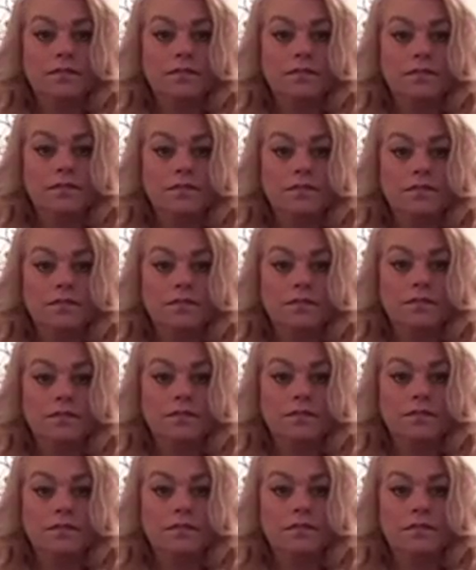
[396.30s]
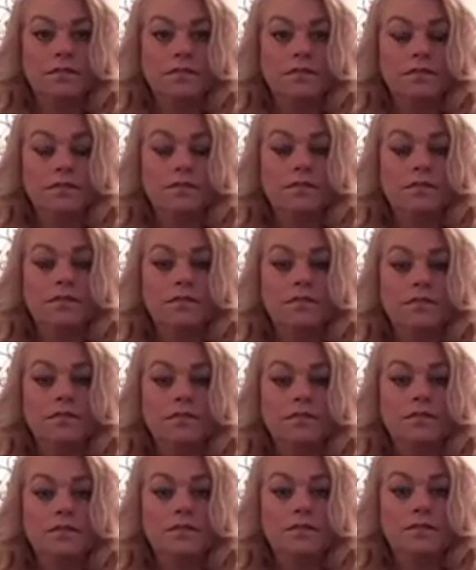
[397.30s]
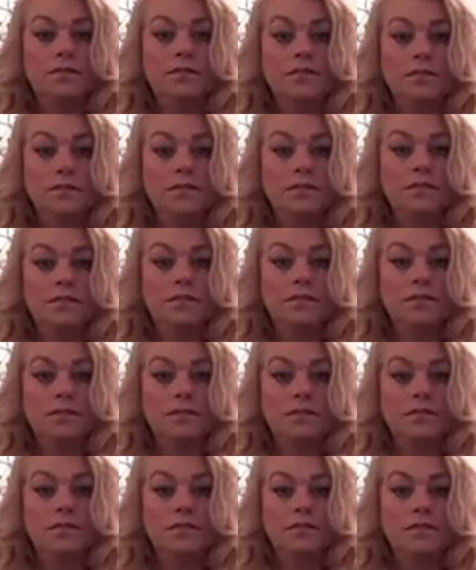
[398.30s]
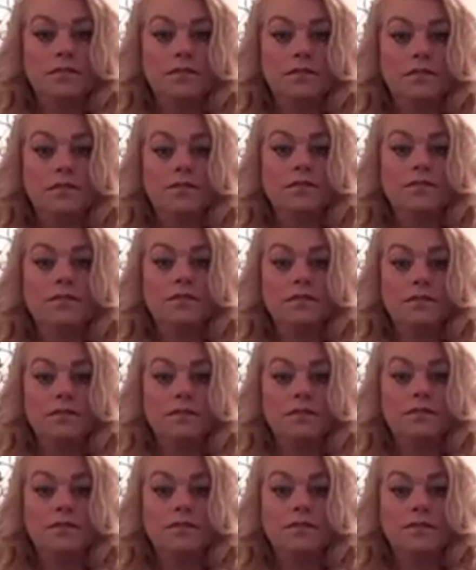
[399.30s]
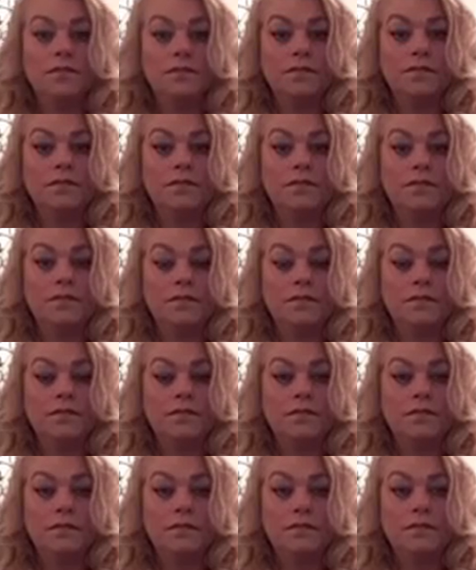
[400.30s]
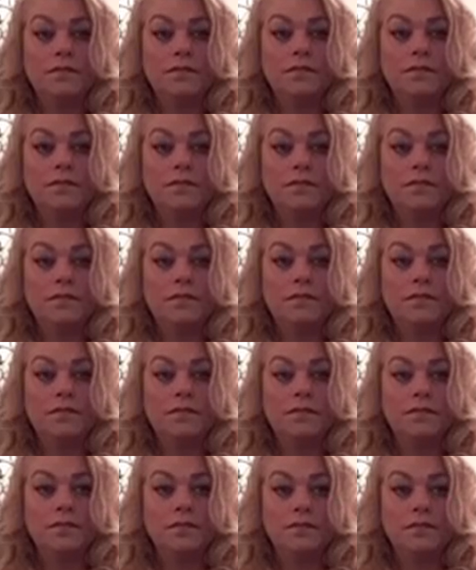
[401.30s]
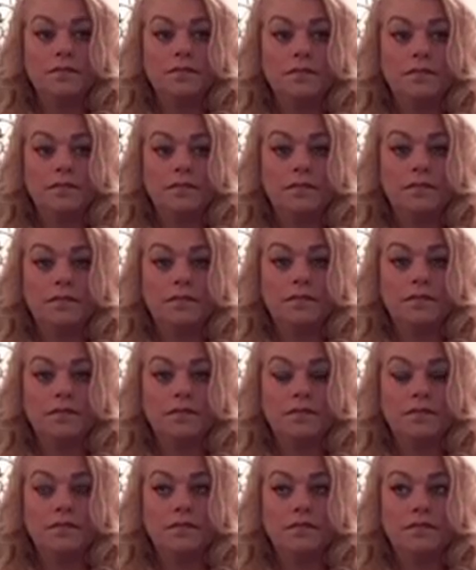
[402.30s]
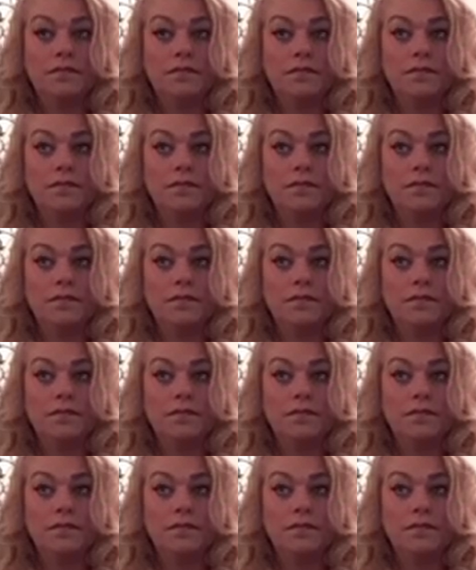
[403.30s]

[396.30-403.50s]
The person shown says nothing.